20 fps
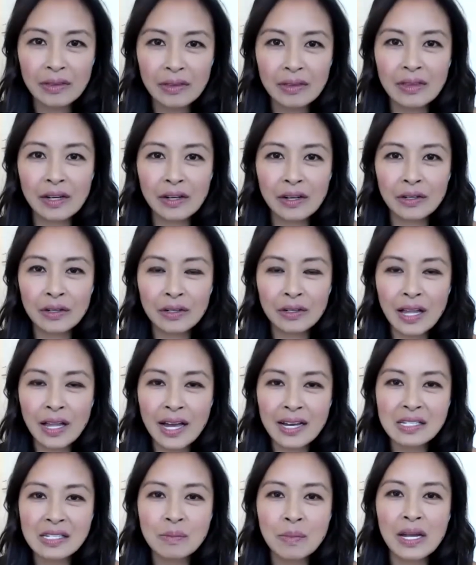they're your
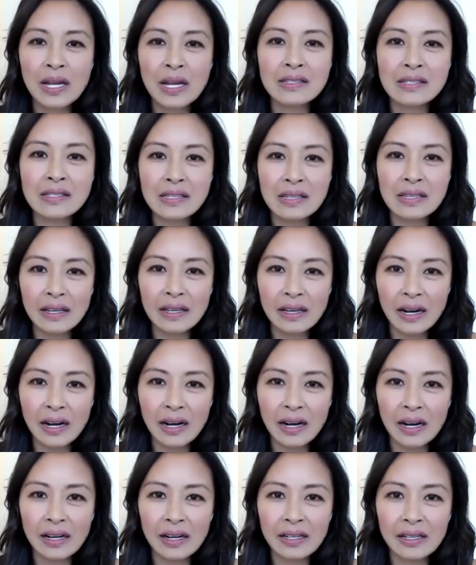classmates,
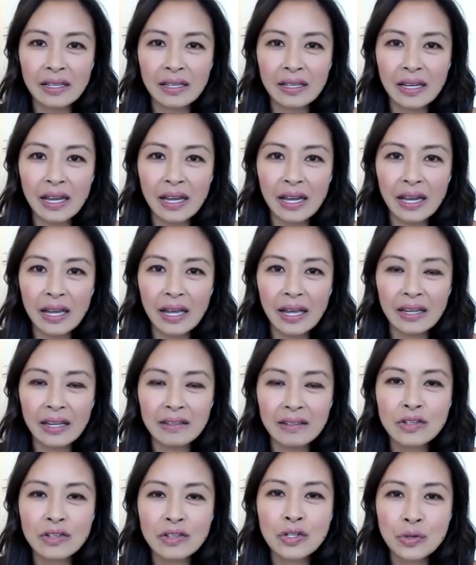
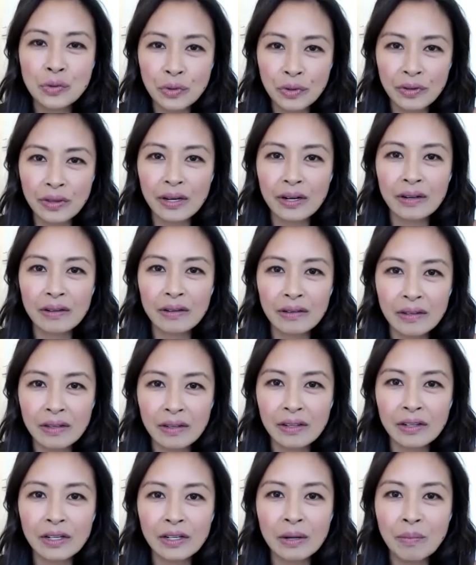and sure,
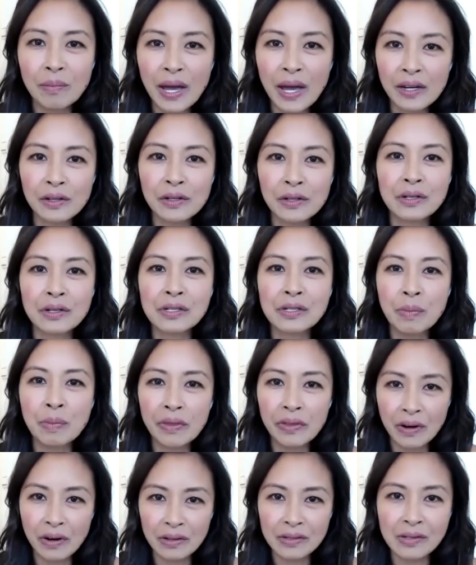they're competitors, but
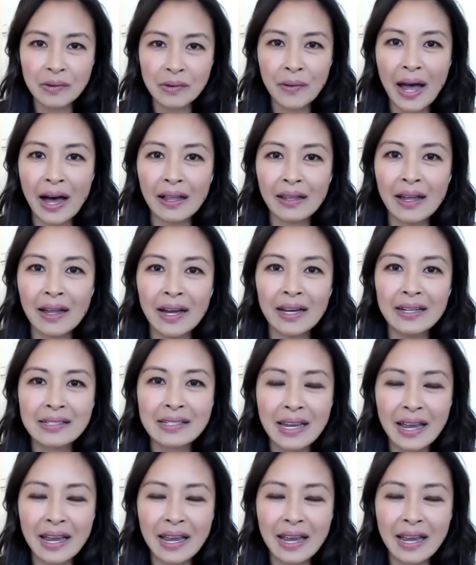they're also allies.